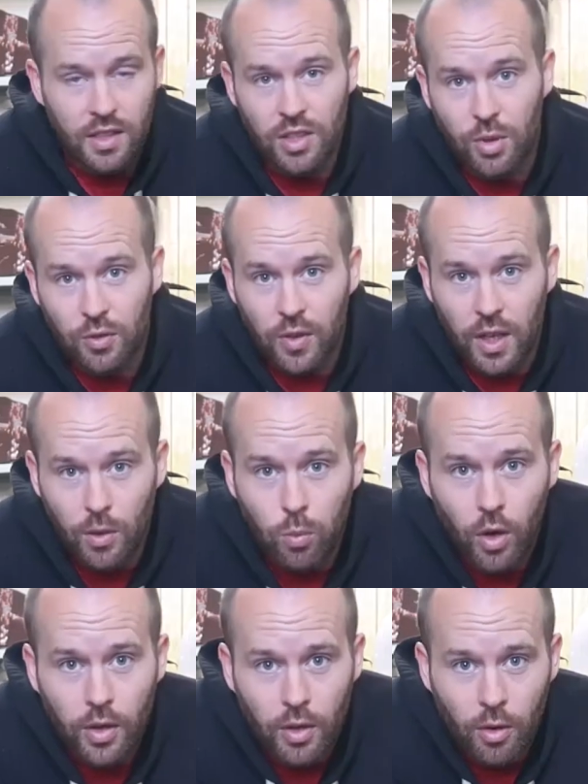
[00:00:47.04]
So we figured,
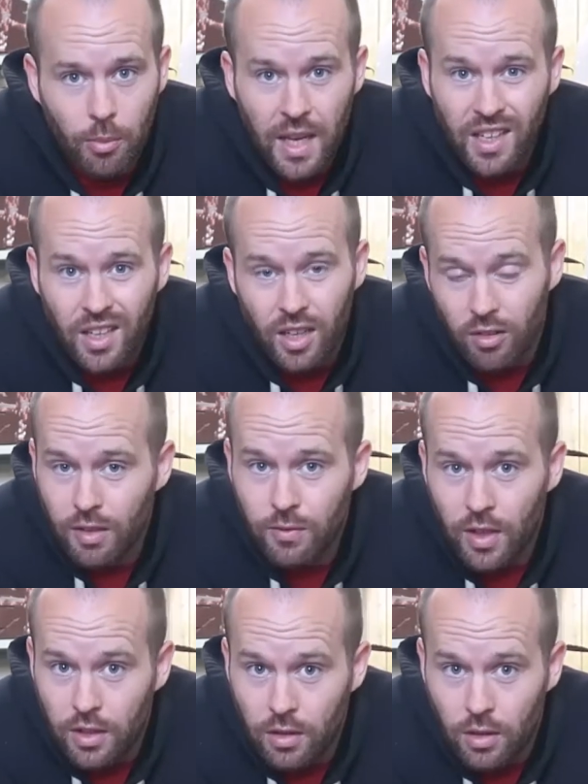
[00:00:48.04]
why not make a
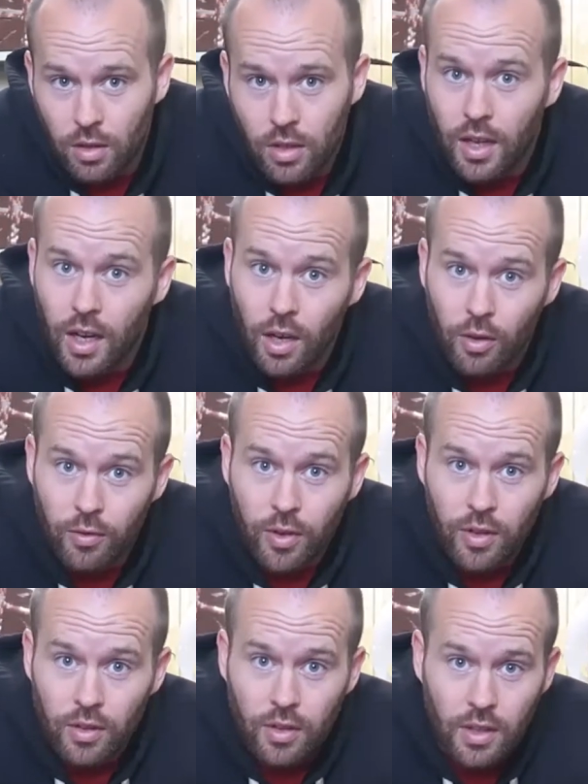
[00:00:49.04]
grandfather clock out of
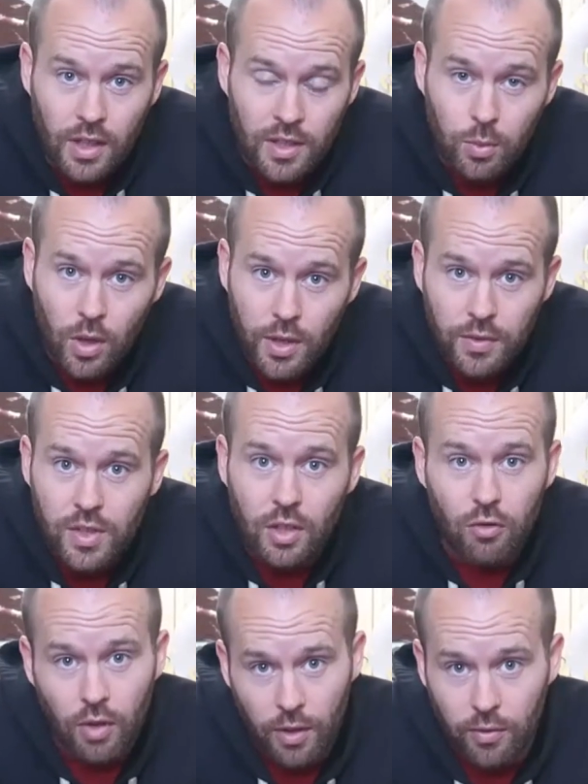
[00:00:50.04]
his wife's
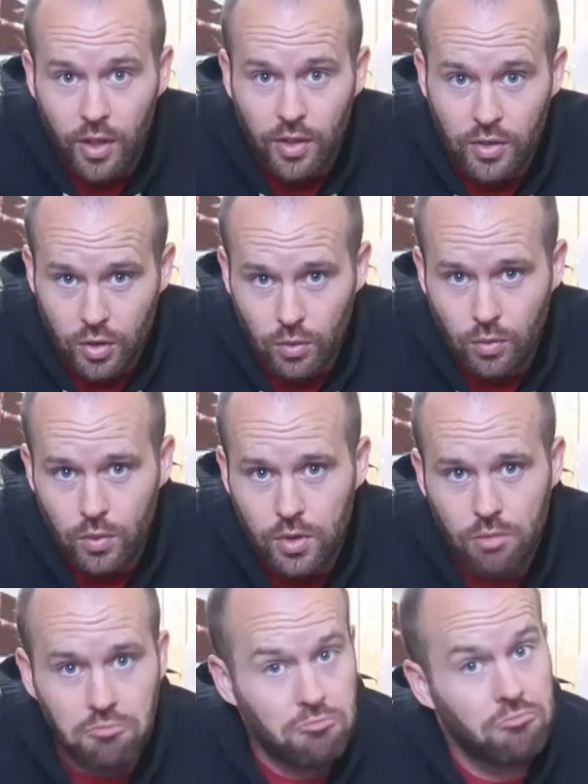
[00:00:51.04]
grandfather's tools?
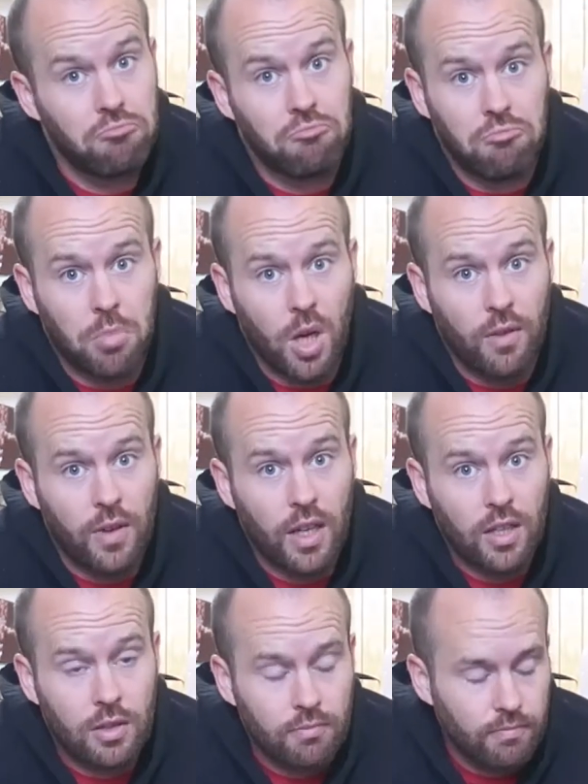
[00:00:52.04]

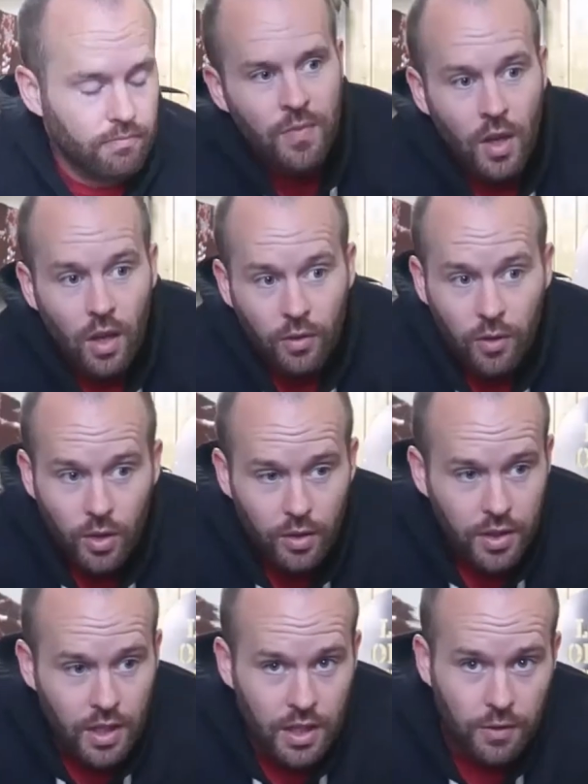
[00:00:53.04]
Perfect. I've
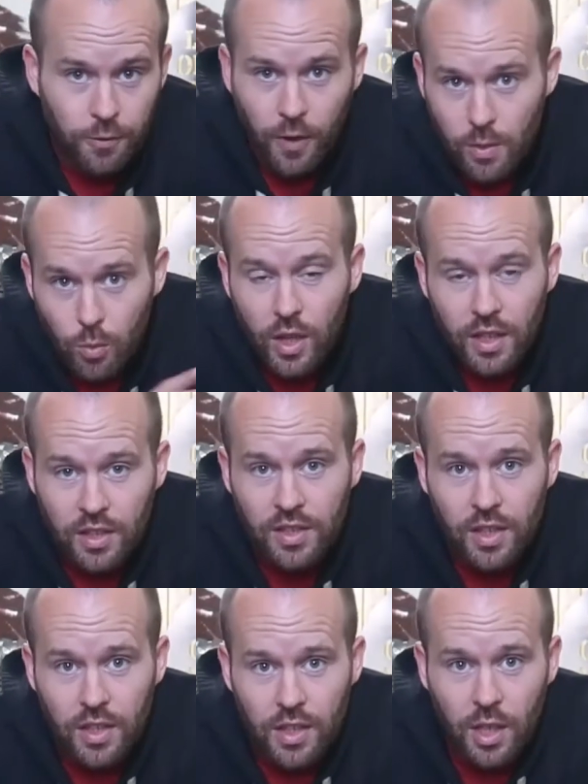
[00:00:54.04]
got the framework
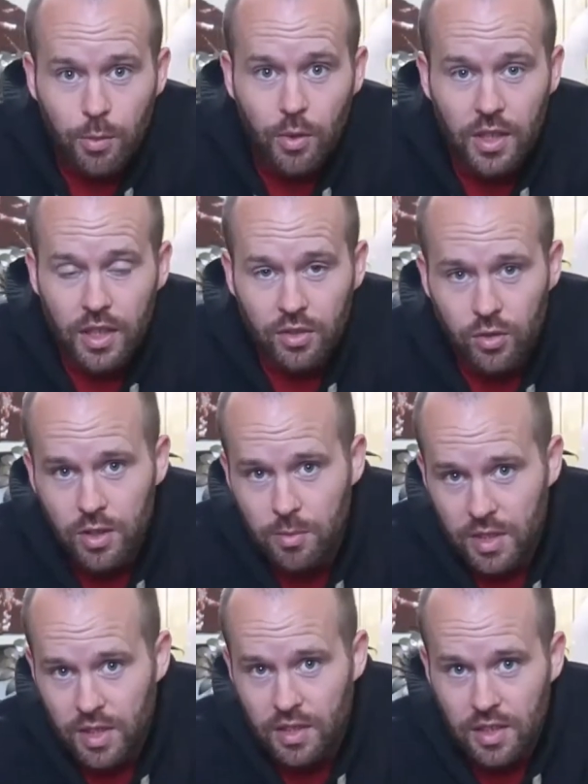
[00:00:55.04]
designed up on the Extreme
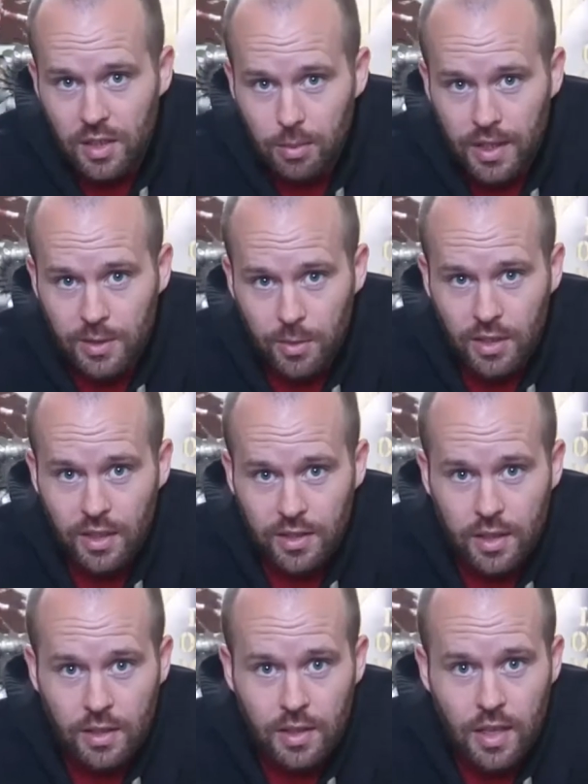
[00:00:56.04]
CNC plasma
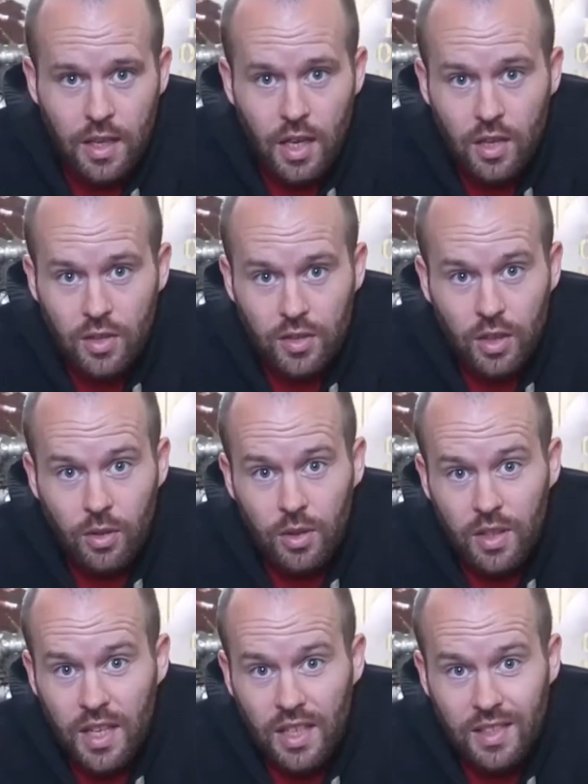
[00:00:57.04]
cutter. So the
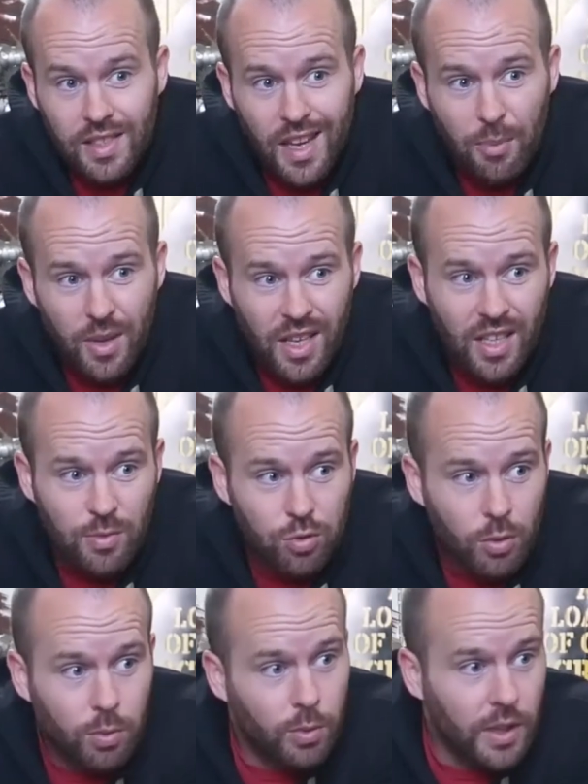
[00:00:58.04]
next step is
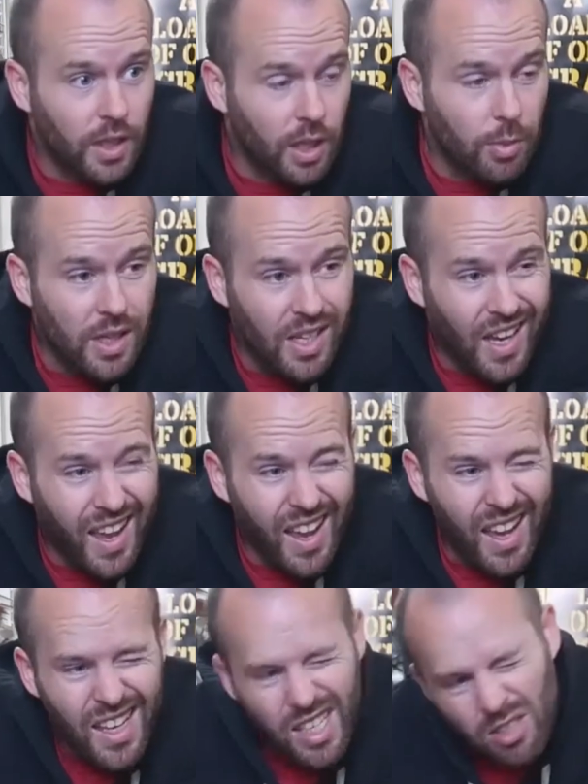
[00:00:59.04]
probably going to be
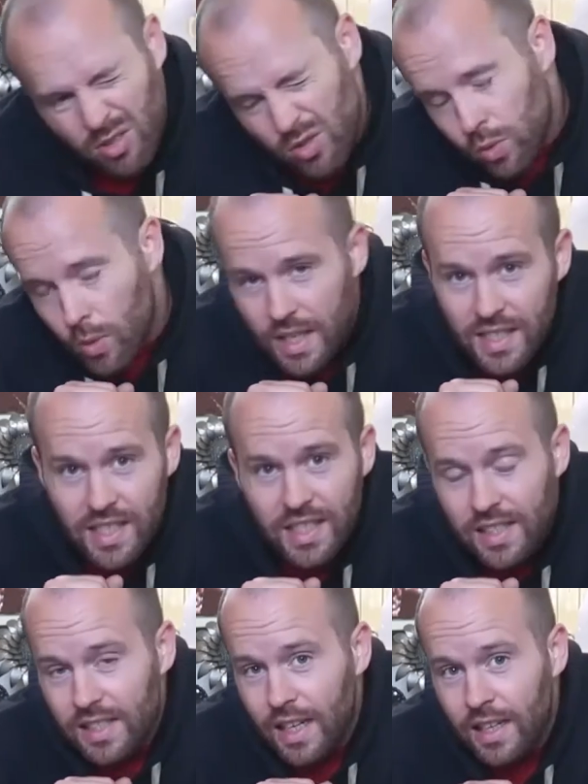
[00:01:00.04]
a
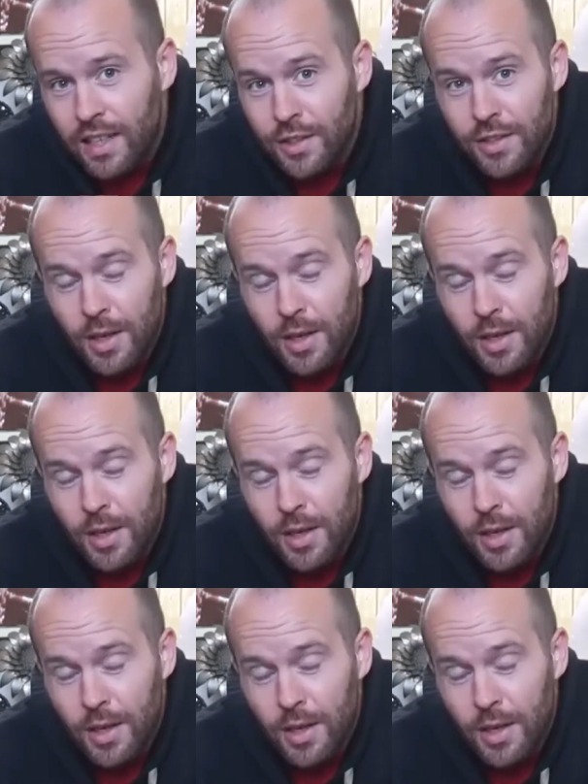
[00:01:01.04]
20-second